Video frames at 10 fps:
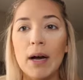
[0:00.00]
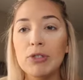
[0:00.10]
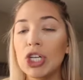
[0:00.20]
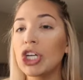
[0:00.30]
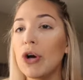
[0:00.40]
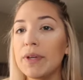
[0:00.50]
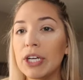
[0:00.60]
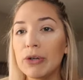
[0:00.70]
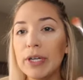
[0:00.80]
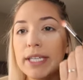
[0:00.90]
I'm just gonna go in
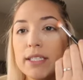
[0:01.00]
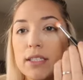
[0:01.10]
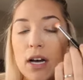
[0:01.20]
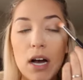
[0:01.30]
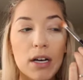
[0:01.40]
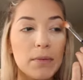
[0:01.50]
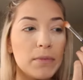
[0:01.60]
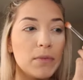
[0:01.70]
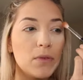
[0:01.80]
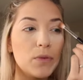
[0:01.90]
the crease
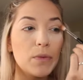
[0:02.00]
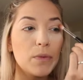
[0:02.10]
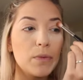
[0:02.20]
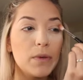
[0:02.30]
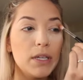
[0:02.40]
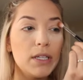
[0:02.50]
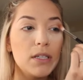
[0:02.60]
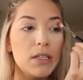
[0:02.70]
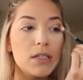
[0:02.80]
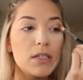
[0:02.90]
and
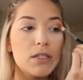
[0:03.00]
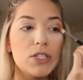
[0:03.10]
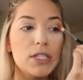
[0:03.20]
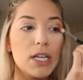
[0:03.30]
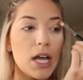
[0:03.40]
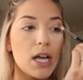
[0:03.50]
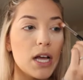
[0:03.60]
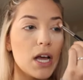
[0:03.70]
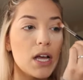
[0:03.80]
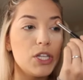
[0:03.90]
just
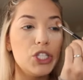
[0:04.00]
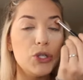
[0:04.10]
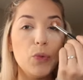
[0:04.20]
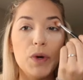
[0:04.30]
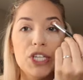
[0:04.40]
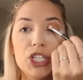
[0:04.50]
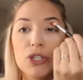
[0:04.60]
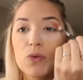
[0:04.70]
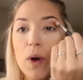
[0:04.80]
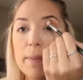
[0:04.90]
do
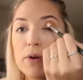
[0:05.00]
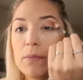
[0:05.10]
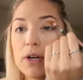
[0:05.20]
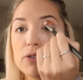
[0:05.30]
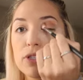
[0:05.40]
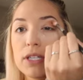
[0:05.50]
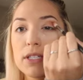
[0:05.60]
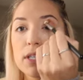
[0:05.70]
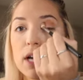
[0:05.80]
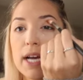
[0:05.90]
windshield wiper
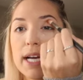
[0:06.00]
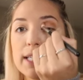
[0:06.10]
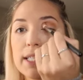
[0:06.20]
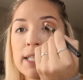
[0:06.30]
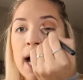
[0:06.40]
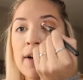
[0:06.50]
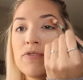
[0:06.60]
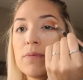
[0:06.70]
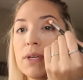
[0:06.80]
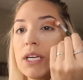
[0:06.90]
motions. It doesn't have
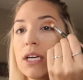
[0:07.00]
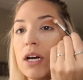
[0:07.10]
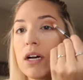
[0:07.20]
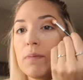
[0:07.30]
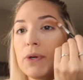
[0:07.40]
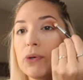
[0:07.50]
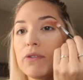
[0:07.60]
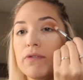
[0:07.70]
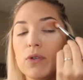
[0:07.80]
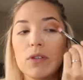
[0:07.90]
to be
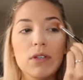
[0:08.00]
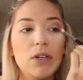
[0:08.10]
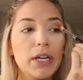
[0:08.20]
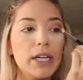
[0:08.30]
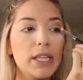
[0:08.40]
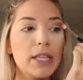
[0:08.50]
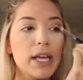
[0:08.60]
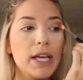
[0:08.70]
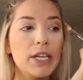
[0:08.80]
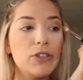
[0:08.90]
beautiful or
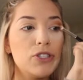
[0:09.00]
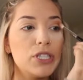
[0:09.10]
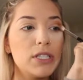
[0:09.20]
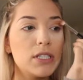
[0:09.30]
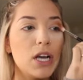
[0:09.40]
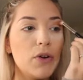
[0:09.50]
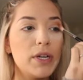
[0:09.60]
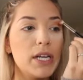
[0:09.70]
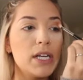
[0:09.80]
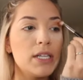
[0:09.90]
anything. You're just
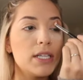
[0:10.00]
going in.